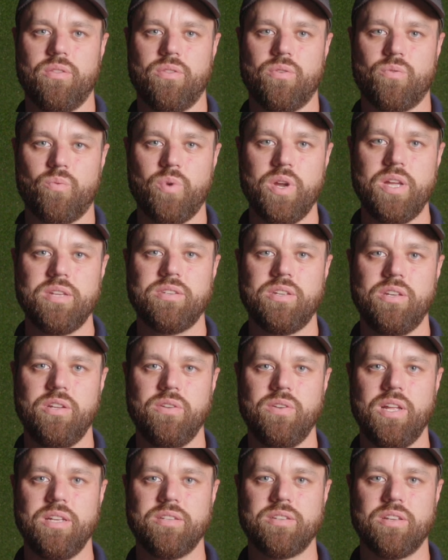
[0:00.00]
The reason
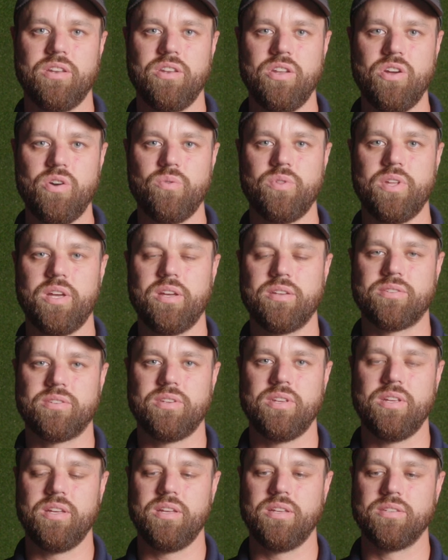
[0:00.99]
you need to know
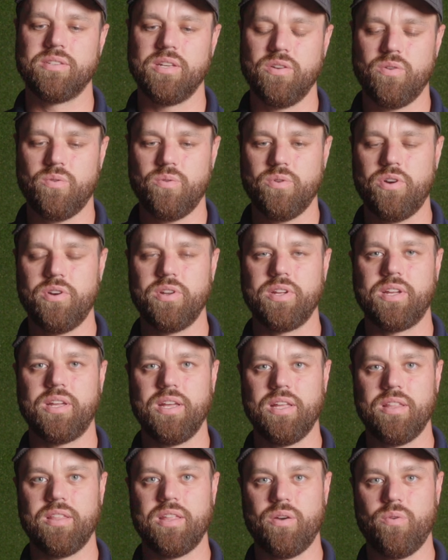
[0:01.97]
this is in order to
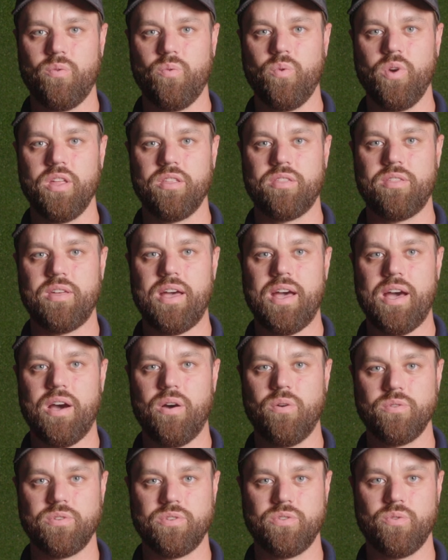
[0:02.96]
get that width
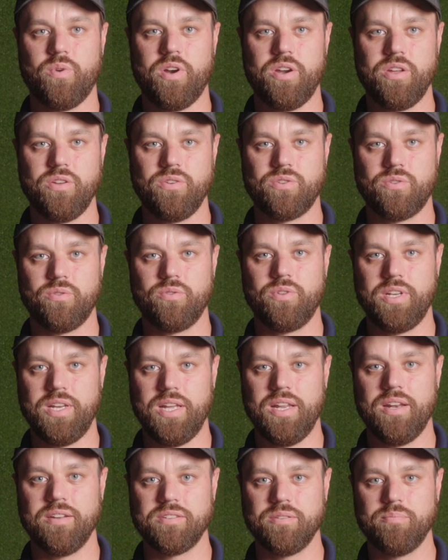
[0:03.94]
out to where you truly
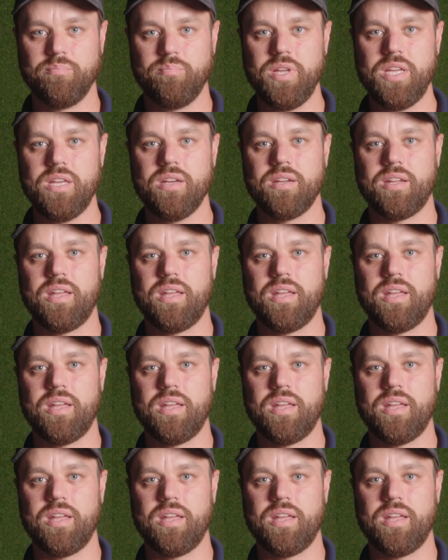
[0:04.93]
need it to be